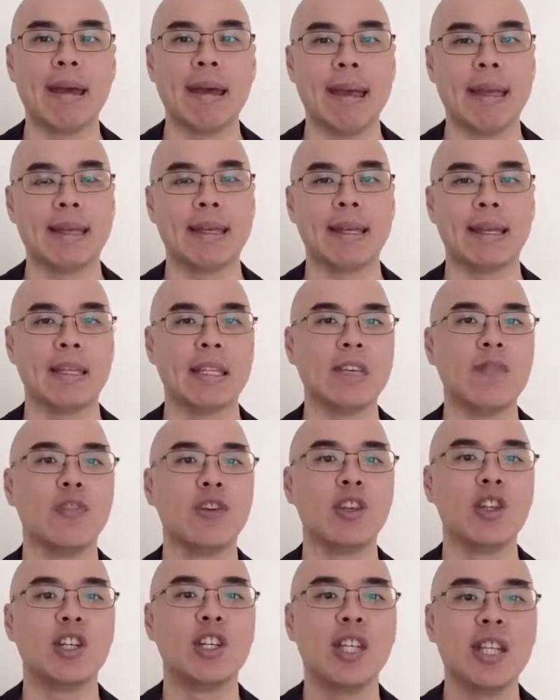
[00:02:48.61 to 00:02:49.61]
and yet
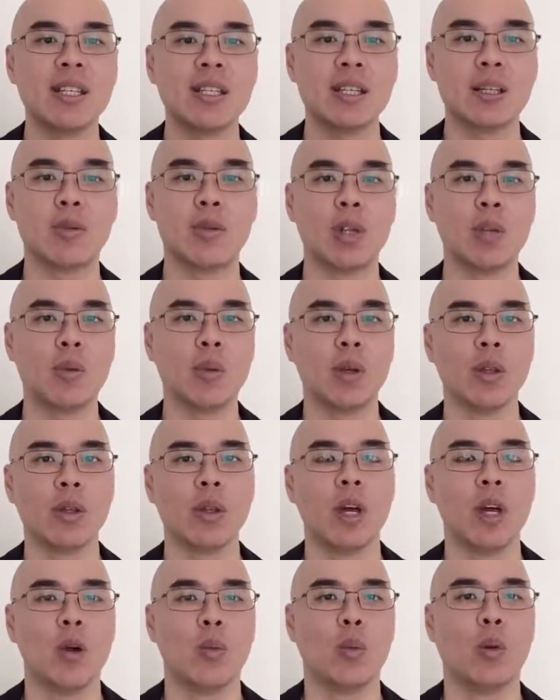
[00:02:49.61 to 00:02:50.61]
even disagree with
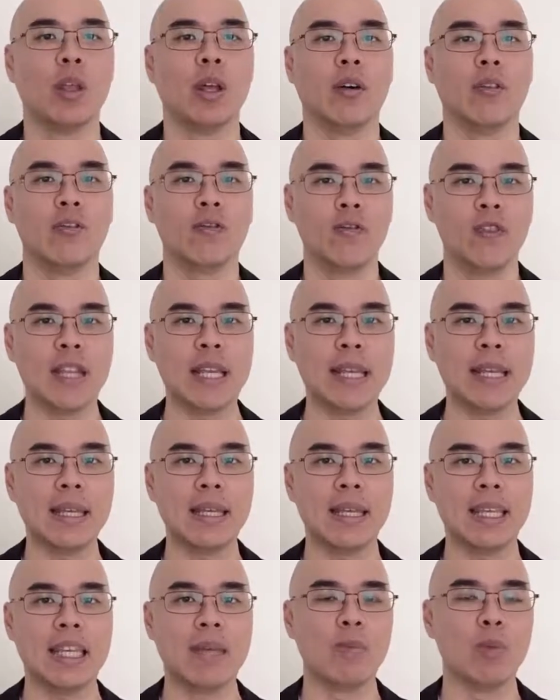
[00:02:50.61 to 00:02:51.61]
without
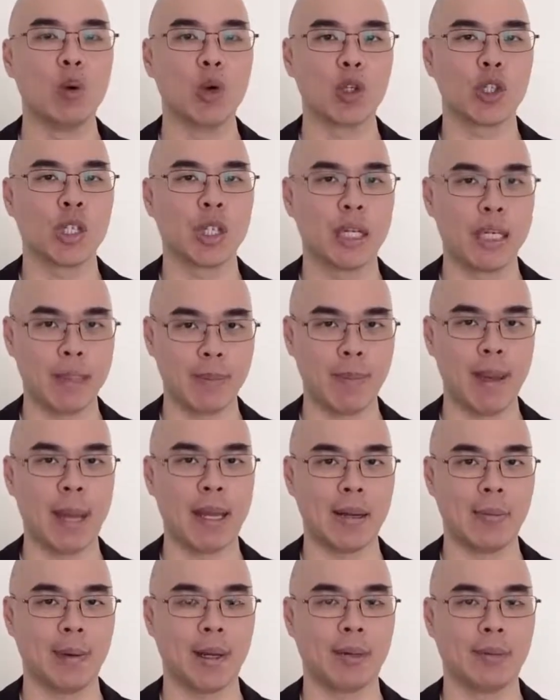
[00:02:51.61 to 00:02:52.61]
feeling emotionally
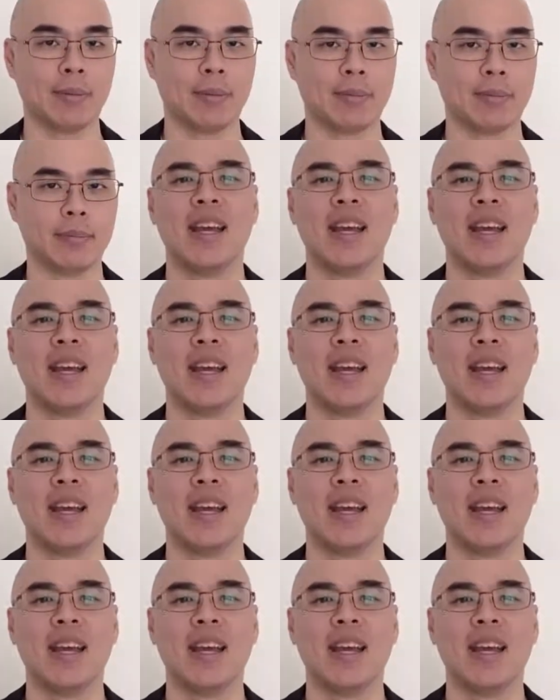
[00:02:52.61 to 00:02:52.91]
bad about.